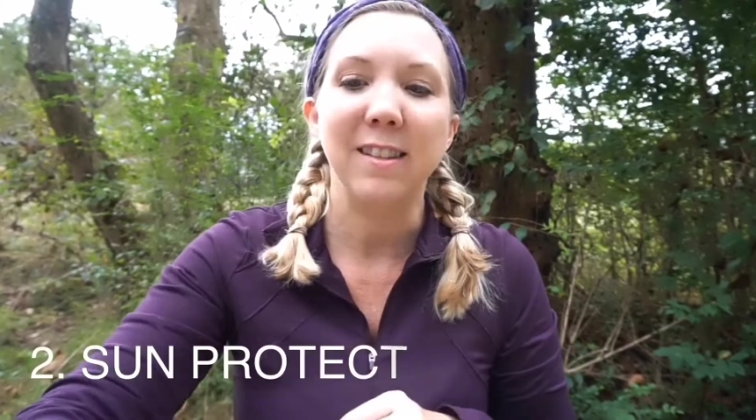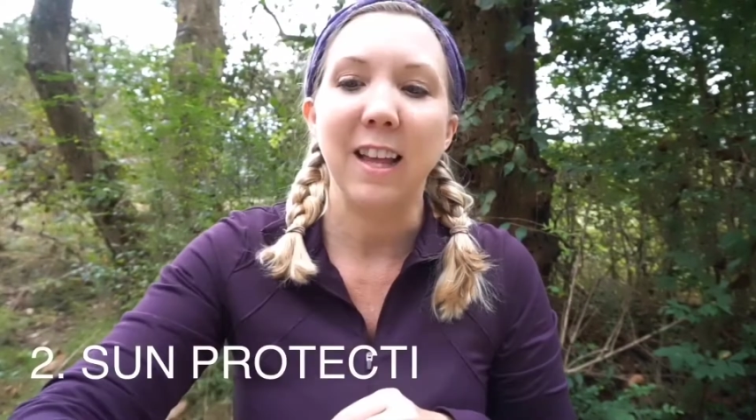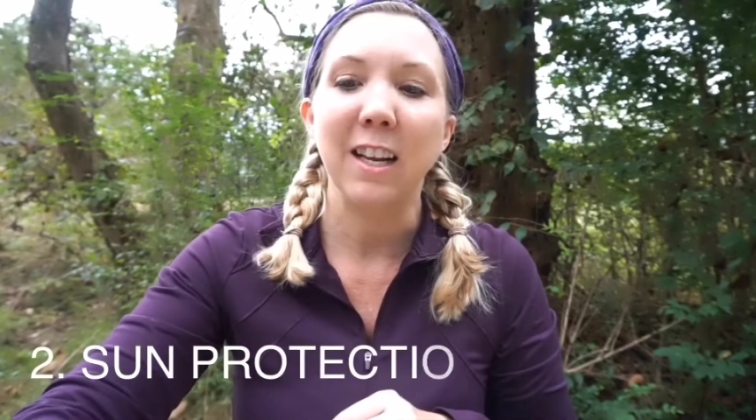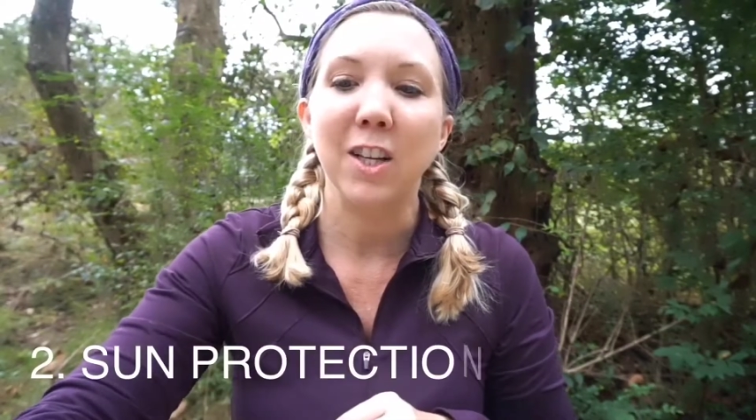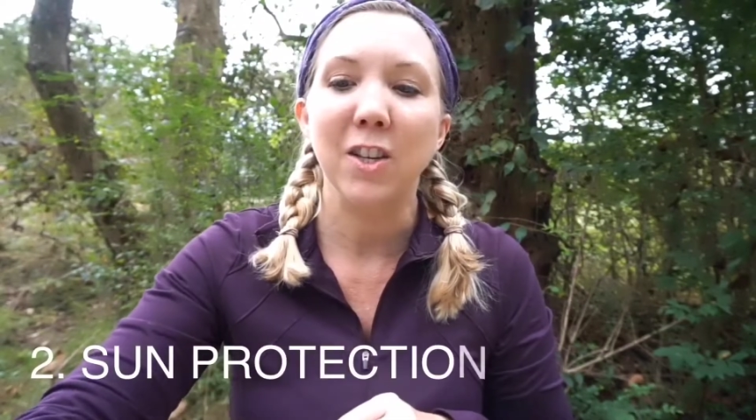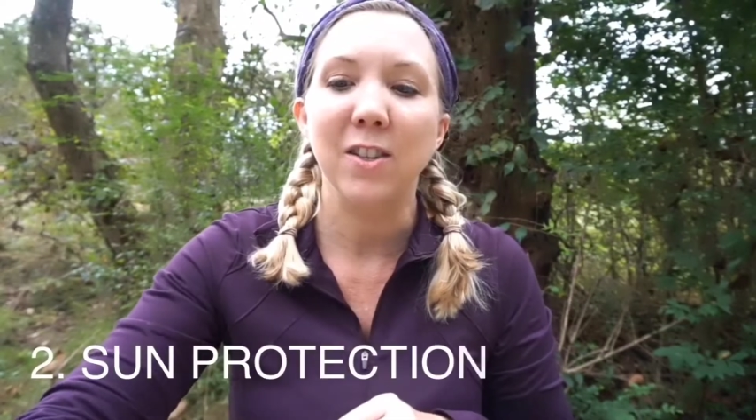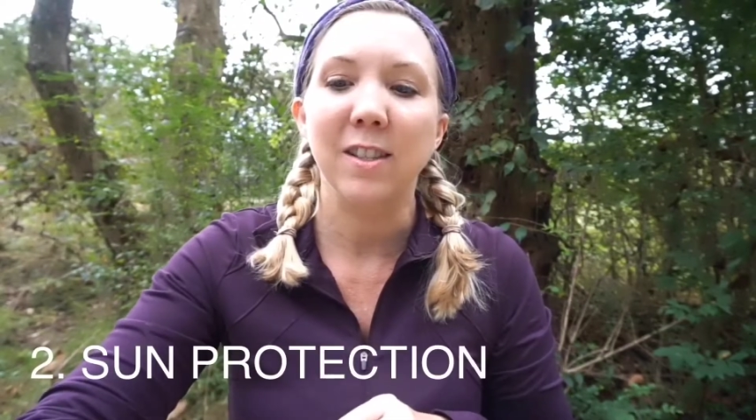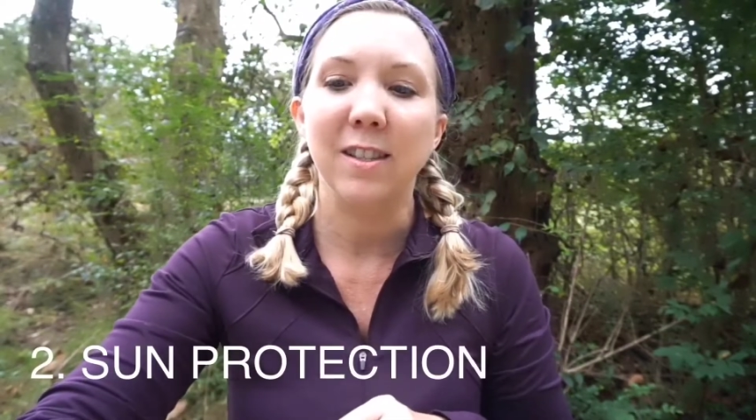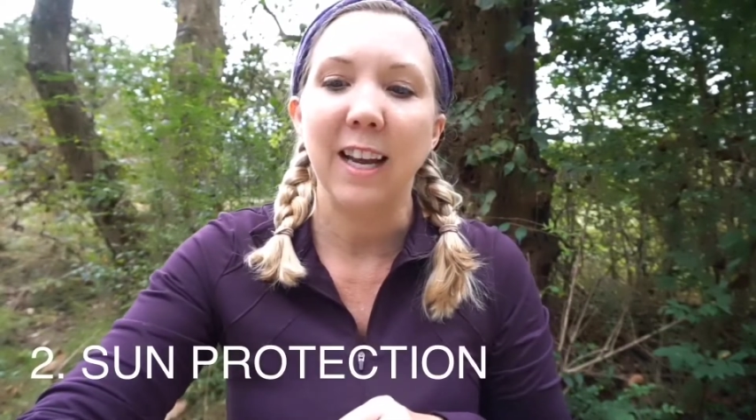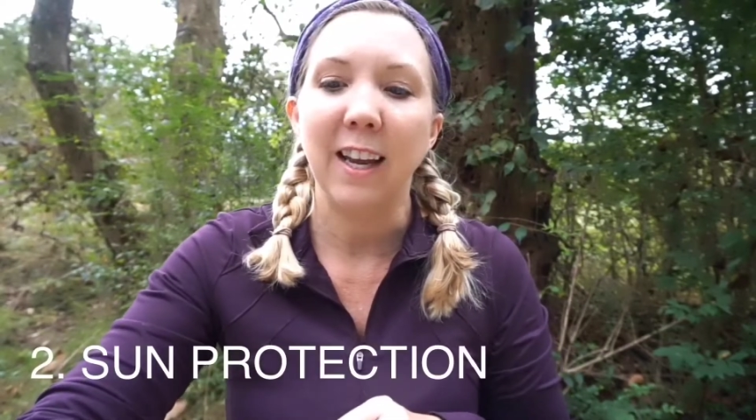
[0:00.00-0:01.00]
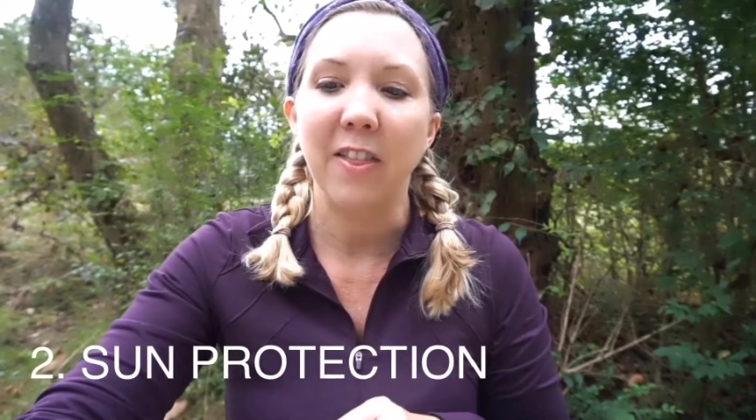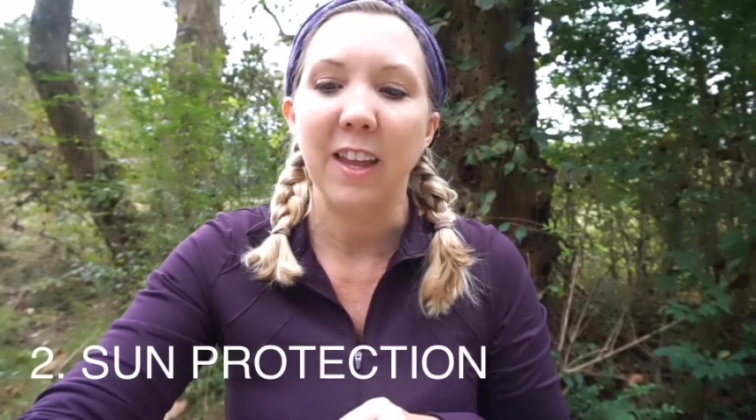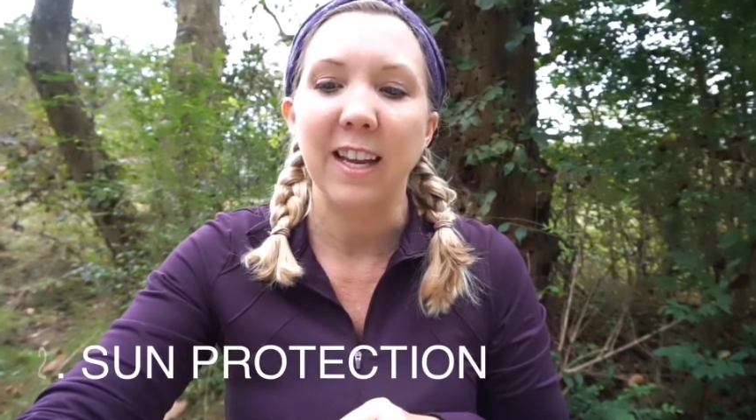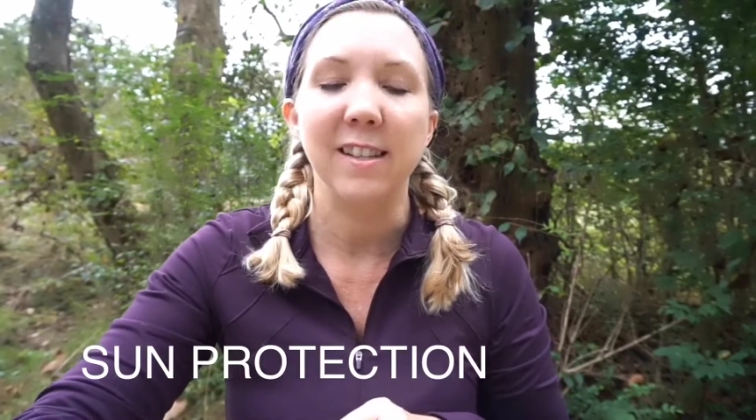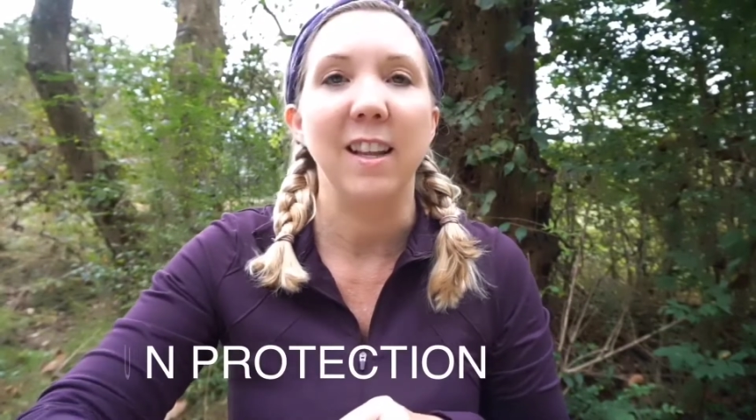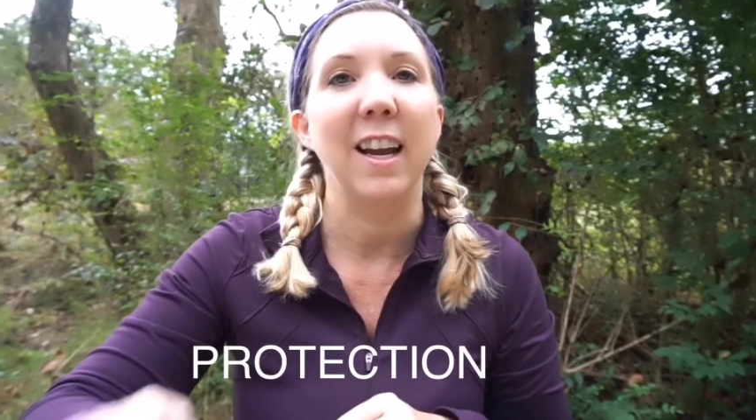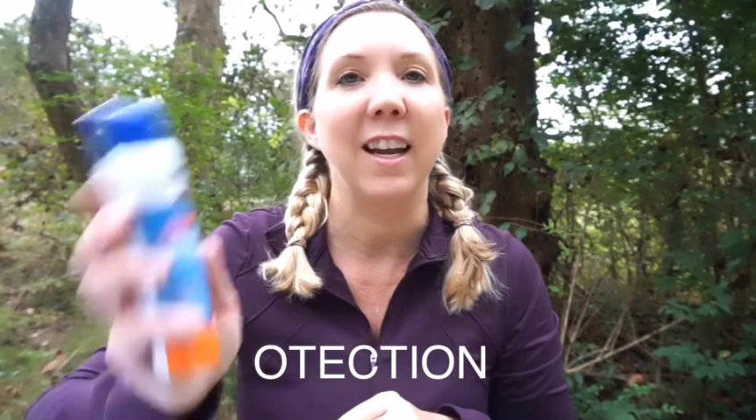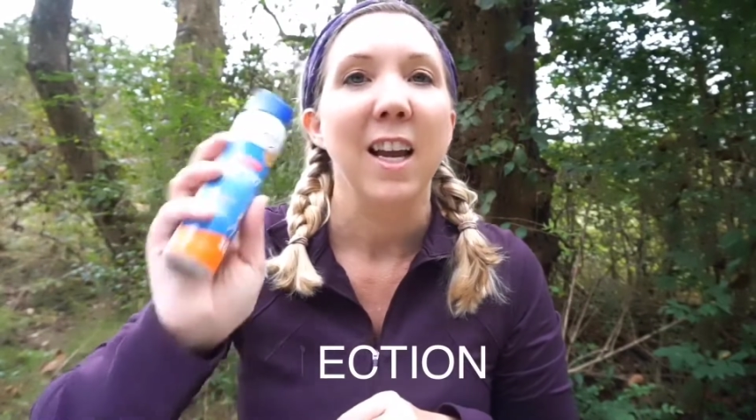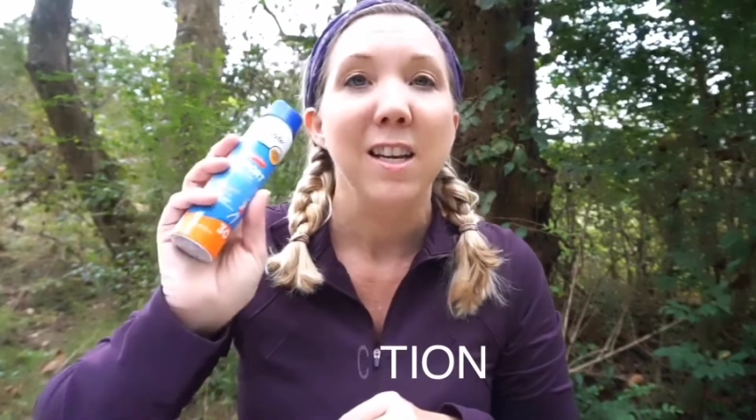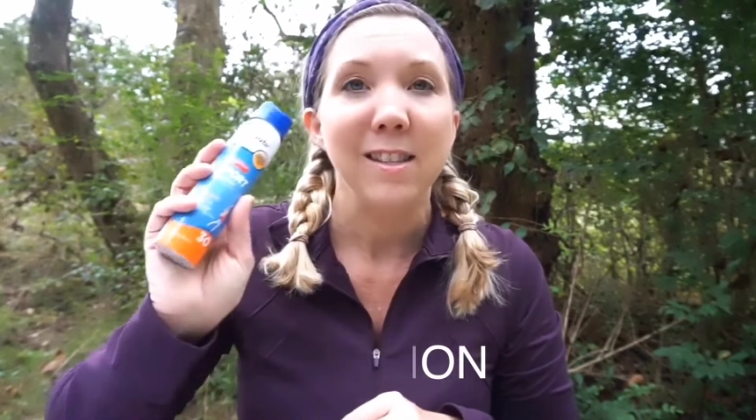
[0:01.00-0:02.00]
That includes taking things like
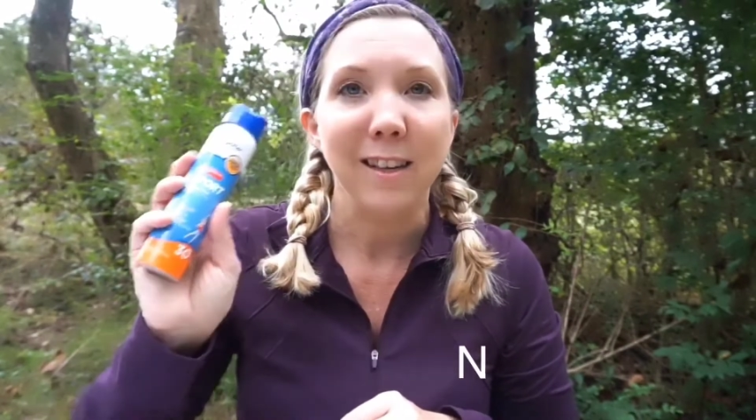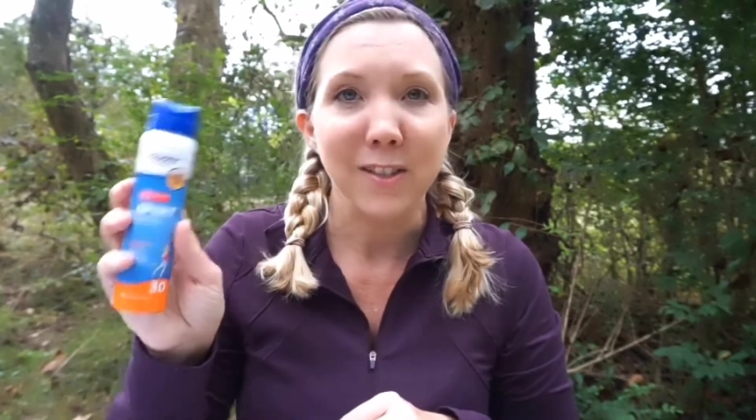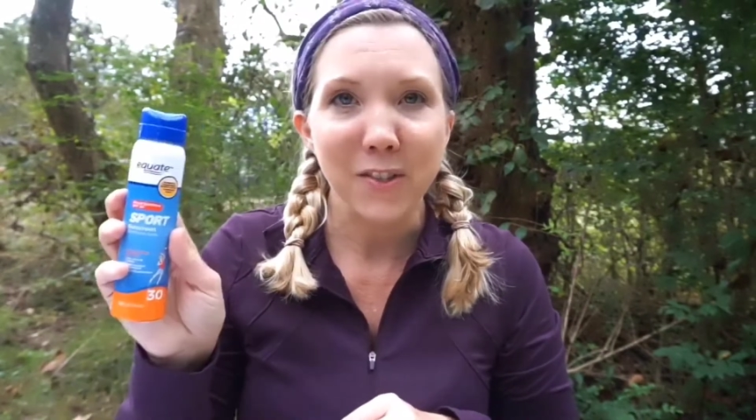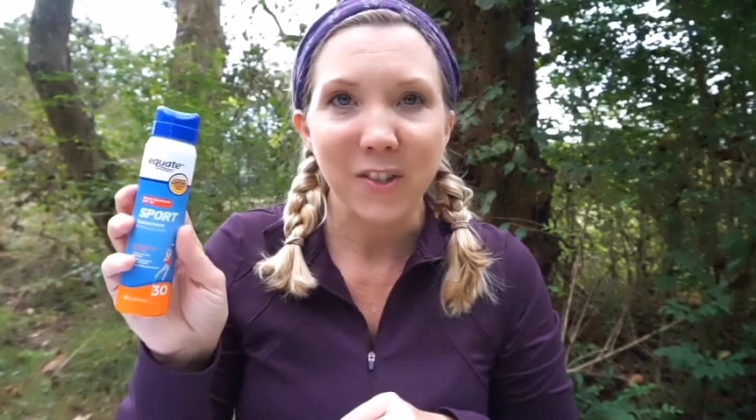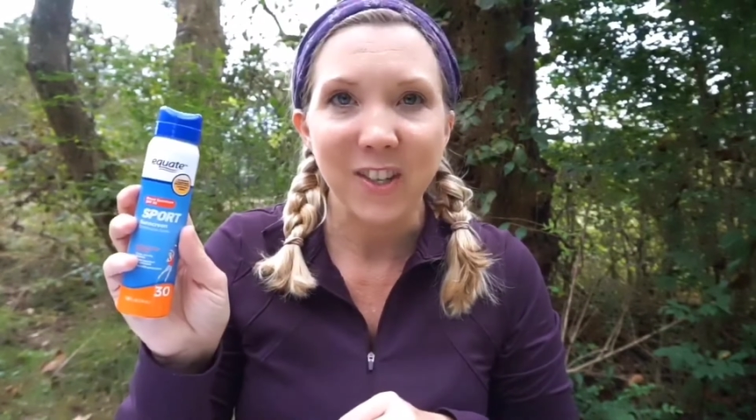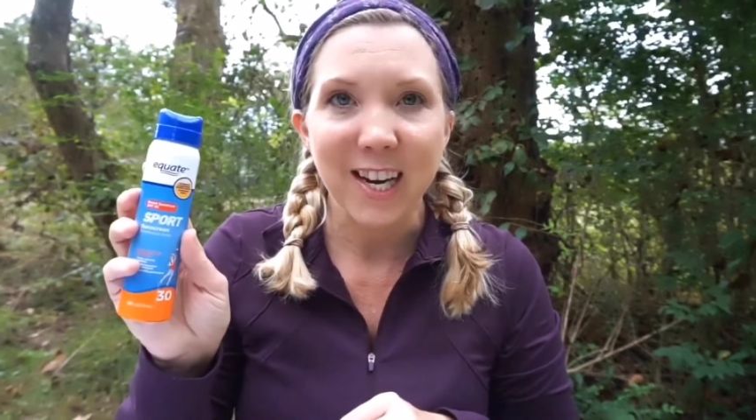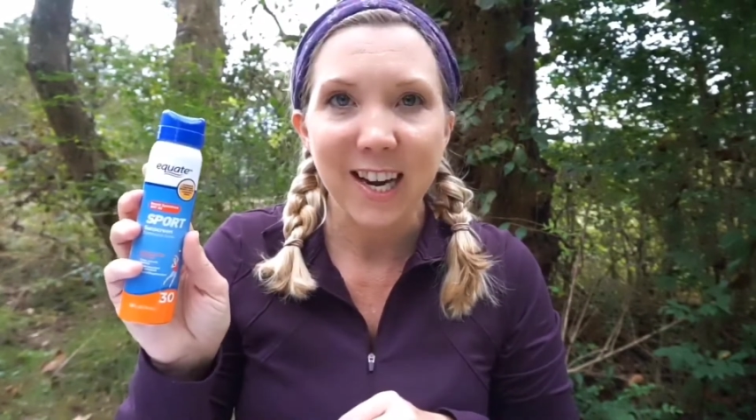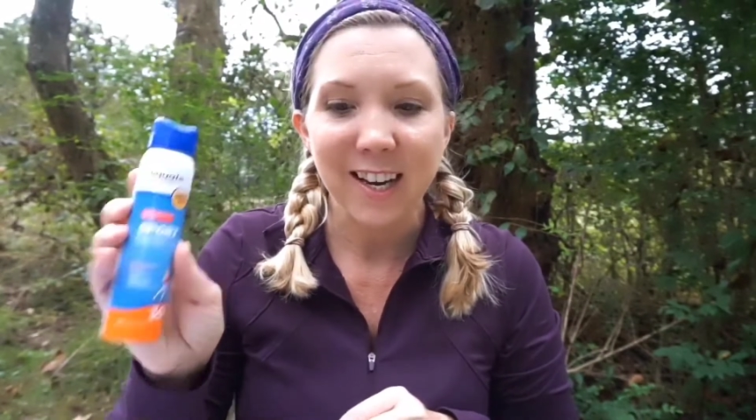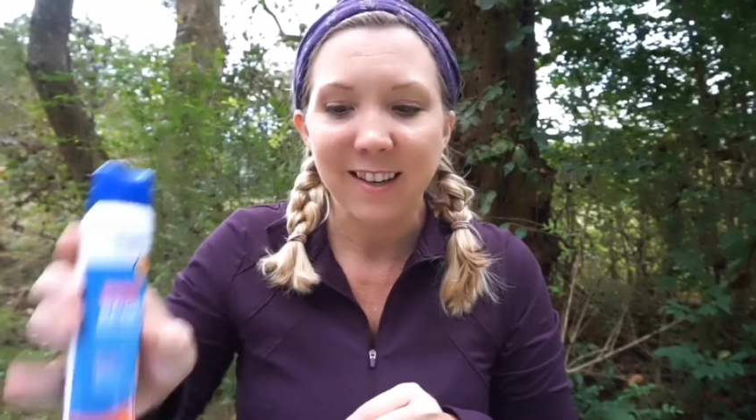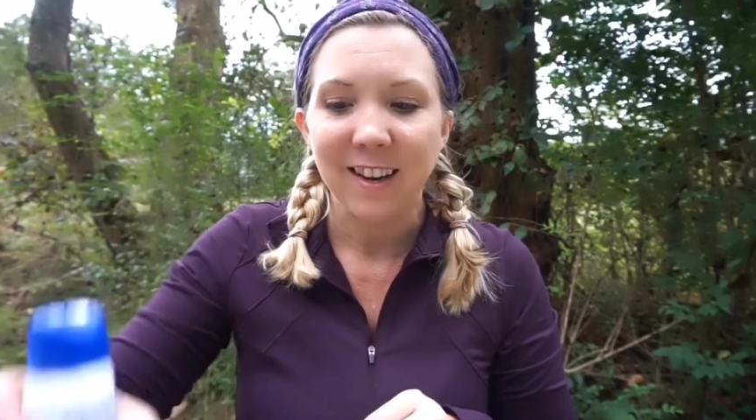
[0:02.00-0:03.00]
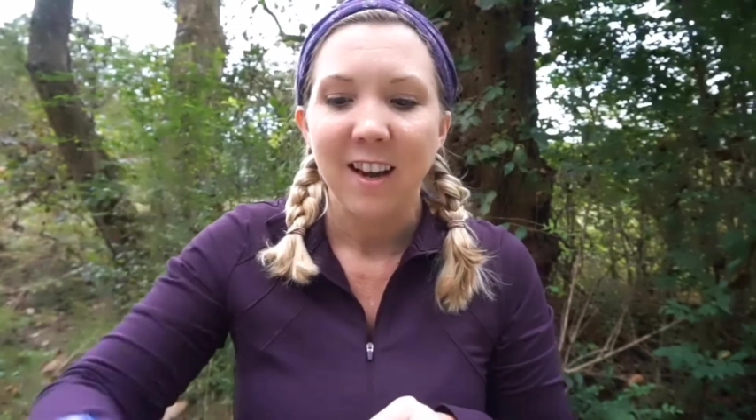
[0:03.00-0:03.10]
sunscreen,